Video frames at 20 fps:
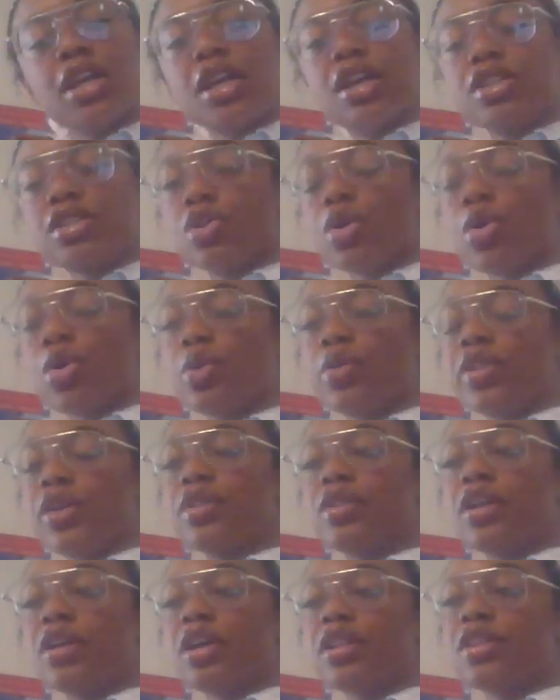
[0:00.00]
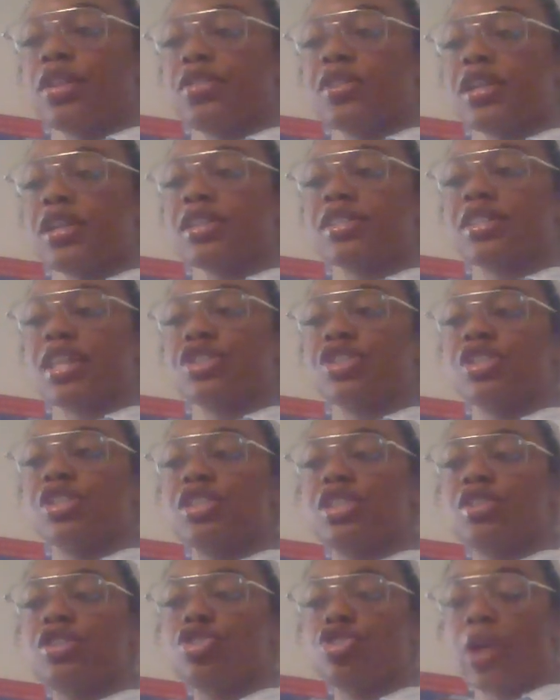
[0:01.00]
So the things that
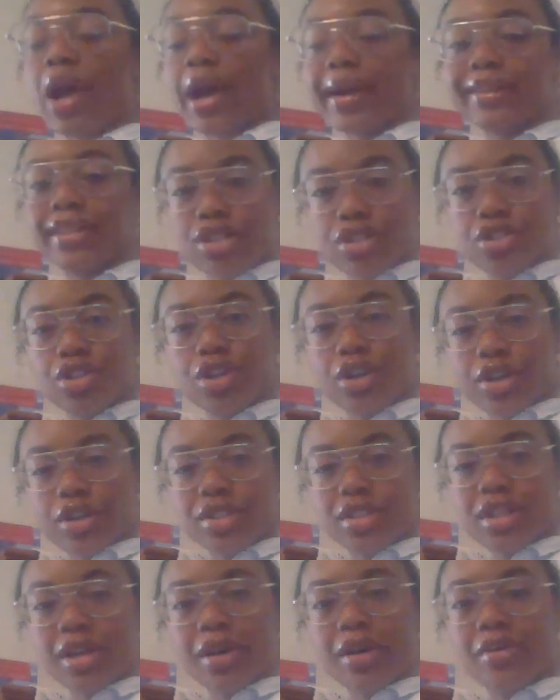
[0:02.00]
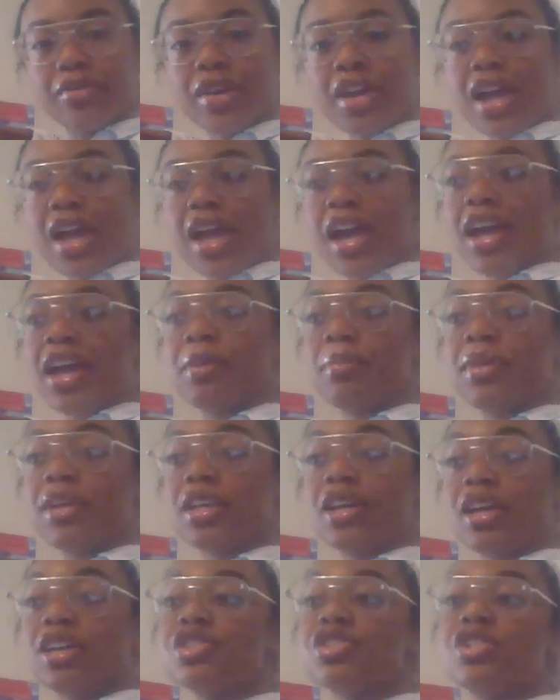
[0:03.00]
she's attracting to herself. And
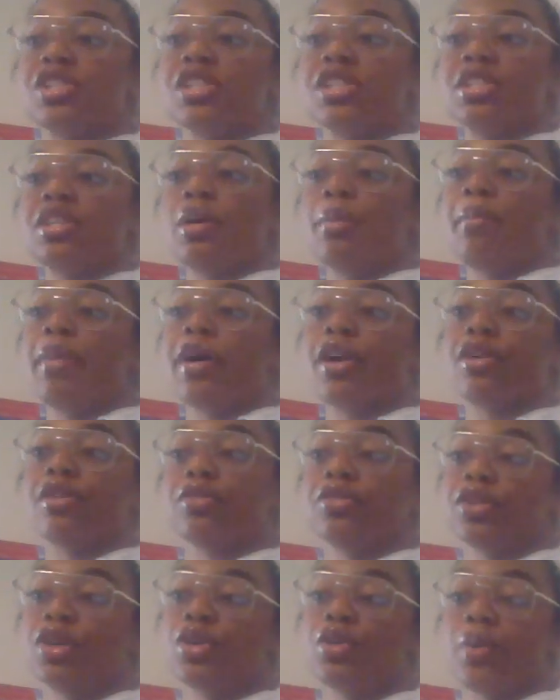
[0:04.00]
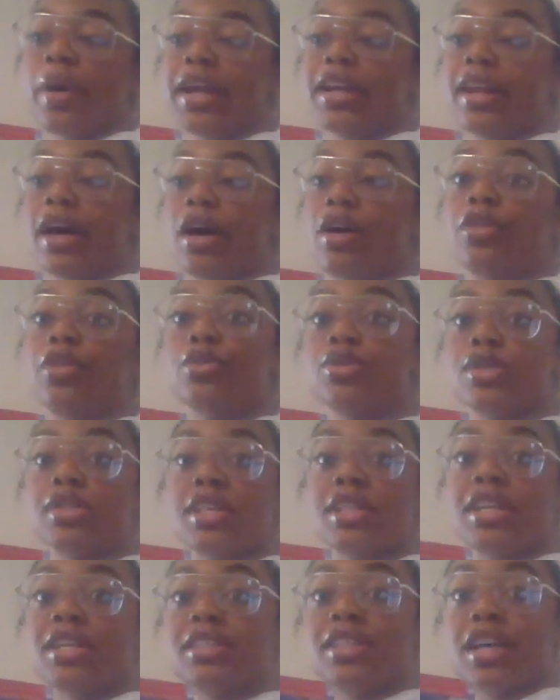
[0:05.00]
because she's in a better flow right now, those
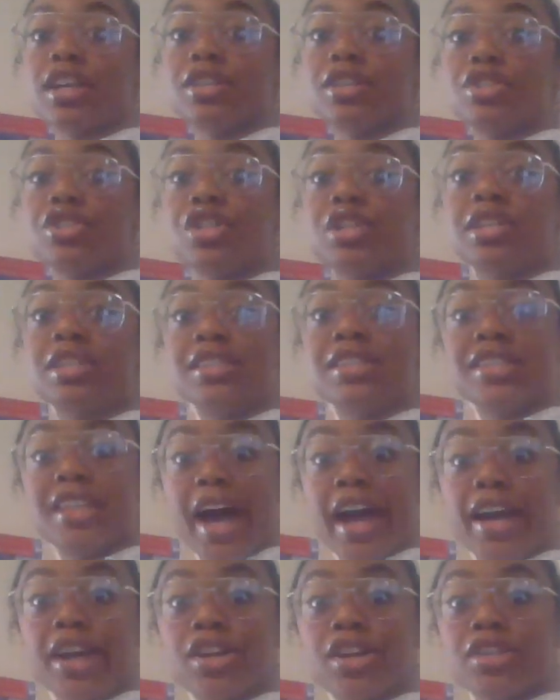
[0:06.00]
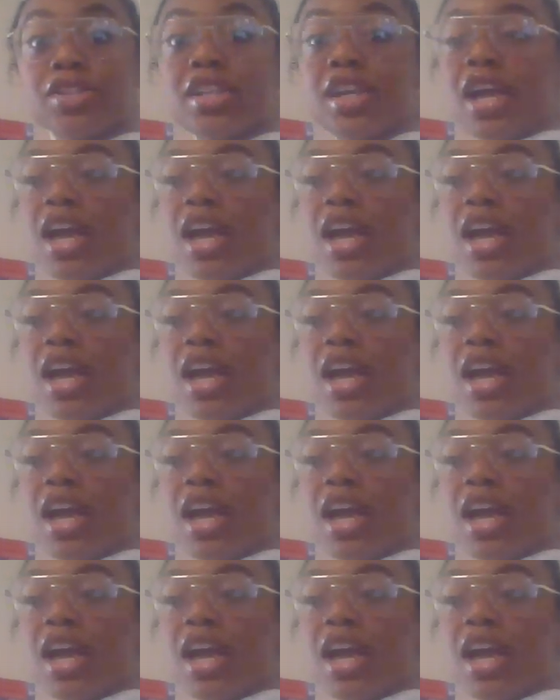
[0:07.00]
things that she desires